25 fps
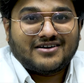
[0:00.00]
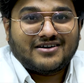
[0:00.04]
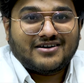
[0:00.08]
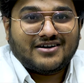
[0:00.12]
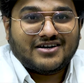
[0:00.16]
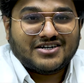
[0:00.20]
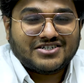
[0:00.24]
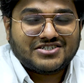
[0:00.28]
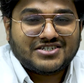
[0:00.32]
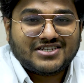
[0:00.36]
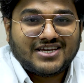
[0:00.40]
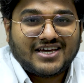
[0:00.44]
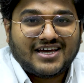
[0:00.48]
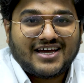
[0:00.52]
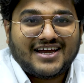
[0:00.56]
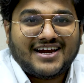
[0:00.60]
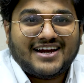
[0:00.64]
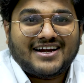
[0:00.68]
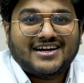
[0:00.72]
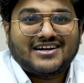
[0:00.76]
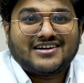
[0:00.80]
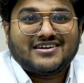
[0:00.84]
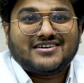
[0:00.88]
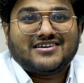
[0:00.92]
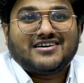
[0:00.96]
Russia
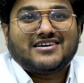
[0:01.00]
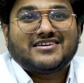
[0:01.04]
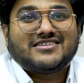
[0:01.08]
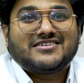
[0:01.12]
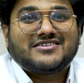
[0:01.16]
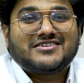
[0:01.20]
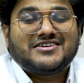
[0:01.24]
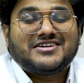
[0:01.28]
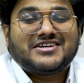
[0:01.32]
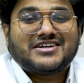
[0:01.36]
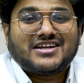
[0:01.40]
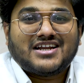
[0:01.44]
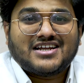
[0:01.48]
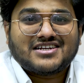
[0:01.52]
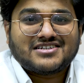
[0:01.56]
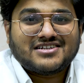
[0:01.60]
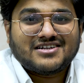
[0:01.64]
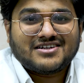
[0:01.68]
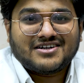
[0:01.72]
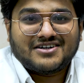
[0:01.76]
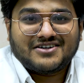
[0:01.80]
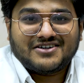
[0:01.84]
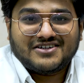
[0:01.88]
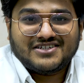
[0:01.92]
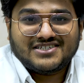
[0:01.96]
and other international
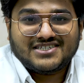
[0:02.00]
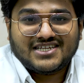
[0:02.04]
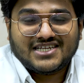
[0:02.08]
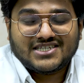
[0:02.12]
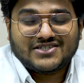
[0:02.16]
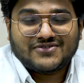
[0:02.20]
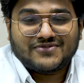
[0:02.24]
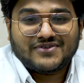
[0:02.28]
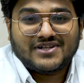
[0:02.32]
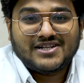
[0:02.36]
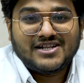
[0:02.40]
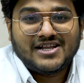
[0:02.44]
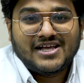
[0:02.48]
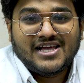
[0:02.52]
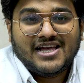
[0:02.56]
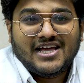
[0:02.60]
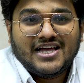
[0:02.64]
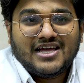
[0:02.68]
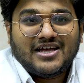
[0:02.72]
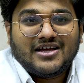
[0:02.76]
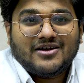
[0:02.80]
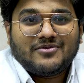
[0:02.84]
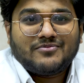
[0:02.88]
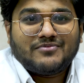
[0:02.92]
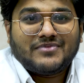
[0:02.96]
countries as well.
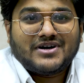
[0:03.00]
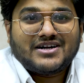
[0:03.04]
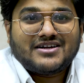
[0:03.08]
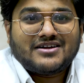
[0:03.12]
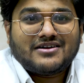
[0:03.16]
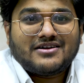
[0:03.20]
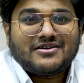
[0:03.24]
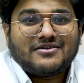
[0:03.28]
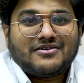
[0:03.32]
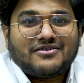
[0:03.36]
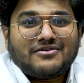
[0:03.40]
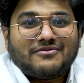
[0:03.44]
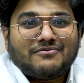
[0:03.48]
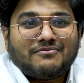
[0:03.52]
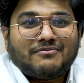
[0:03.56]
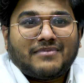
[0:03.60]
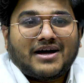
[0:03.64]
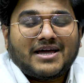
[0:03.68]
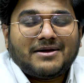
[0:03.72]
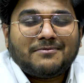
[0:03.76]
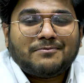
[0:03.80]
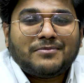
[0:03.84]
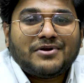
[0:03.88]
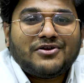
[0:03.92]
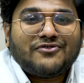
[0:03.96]
But
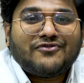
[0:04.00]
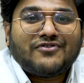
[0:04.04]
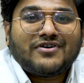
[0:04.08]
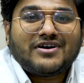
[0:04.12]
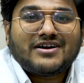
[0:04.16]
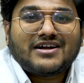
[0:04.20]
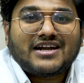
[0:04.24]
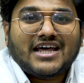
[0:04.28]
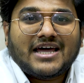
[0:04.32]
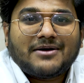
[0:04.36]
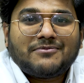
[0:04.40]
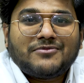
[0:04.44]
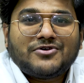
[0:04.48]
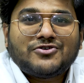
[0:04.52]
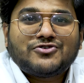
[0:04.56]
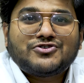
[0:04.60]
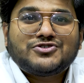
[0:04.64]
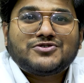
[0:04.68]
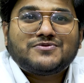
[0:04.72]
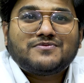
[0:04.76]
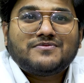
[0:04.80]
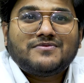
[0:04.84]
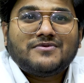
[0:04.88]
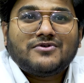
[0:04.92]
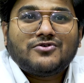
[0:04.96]
my preferred timing
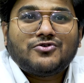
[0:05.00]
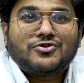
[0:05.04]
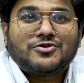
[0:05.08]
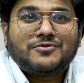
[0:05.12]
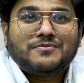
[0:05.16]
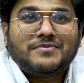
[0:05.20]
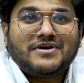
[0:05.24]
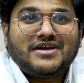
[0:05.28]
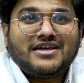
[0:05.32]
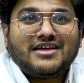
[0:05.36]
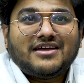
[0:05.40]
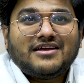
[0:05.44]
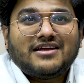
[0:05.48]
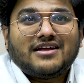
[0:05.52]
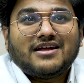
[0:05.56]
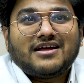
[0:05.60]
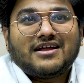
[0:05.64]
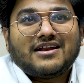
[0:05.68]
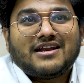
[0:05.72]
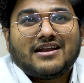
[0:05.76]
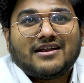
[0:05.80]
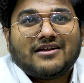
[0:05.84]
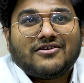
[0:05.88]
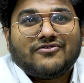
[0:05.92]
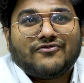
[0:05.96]
would be
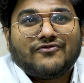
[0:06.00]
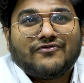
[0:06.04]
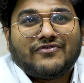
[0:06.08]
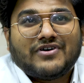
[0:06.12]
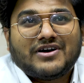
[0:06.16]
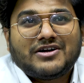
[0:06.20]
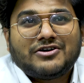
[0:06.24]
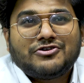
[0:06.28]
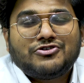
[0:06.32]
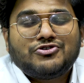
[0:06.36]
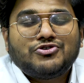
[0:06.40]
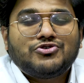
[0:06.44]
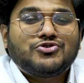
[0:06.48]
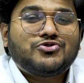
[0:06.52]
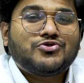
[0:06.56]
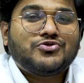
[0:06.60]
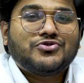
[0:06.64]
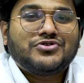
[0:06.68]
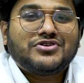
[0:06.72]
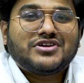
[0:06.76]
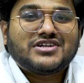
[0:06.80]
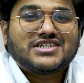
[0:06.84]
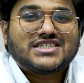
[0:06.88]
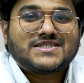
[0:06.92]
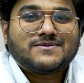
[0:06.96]
1 to 2
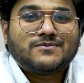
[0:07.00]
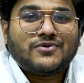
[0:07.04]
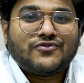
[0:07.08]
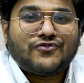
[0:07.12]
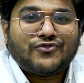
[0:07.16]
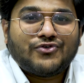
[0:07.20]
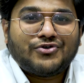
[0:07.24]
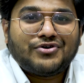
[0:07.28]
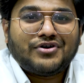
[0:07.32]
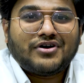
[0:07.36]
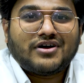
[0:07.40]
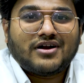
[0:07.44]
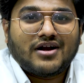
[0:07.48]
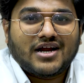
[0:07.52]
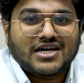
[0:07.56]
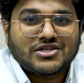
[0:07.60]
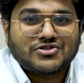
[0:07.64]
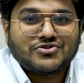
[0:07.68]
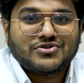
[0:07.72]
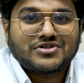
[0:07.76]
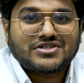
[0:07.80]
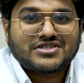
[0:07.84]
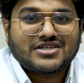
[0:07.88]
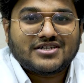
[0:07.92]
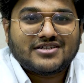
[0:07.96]
years before your
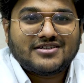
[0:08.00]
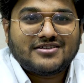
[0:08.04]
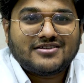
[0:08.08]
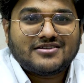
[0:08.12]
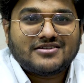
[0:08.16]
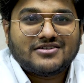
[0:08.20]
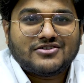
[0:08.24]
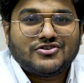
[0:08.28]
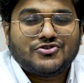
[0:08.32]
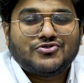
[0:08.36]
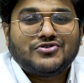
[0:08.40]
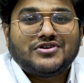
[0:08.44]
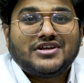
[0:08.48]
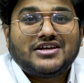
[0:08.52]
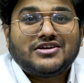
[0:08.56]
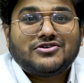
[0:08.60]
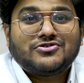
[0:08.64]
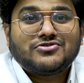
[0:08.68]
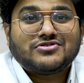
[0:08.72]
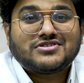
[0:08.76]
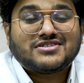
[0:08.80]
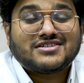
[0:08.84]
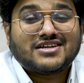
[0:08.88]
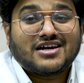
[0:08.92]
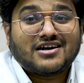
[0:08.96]
graduation. You need
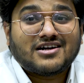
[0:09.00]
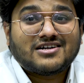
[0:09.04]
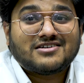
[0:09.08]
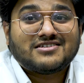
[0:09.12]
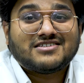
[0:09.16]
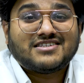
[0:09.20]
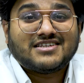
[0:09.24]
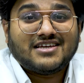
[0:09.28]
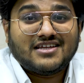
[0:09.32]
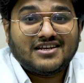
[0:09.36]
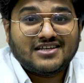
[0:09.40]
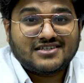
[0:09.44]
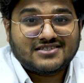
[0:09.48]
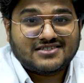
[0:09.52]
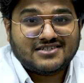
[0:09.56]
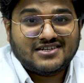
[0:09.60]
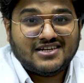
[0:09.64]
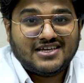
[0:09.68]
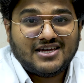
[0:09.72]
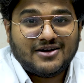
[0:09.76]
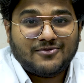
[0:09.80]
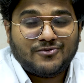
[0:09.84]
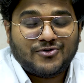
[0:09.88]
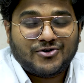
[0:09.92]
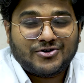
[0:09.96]
to start
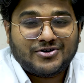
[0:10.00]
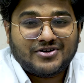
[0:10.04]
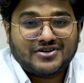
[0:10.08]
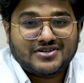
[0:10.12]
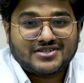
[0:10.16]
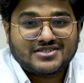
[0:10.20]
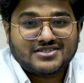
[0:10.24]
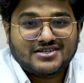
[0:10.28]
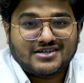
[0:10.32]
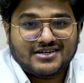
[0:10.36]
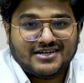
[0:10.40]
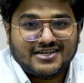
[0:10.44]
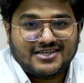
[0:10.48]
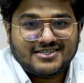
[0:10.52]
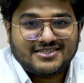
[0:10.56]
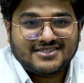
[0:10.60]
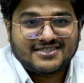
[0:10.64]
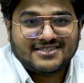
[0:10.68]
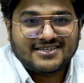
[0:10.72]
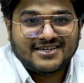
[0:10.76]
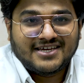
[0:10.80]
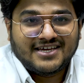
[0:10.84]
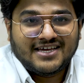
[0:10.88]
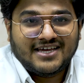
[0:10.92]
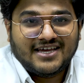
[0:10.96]
seriously about your
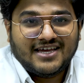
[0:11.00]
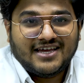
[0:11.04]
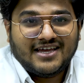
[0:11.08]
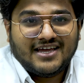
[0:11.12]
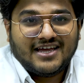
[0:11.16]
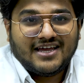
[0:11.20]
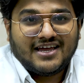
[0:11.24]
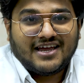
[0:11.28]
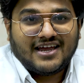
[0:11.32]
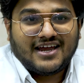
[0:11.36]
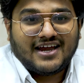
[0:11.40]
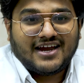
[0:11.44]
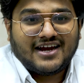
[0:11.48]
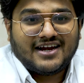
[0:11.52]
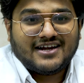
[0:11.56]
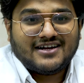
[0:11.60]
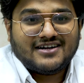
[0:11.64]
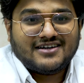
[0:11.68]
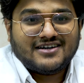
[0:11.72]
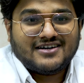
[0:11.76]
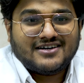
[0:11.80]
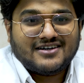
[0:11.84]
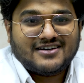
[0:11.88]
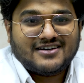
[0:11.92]
studies, and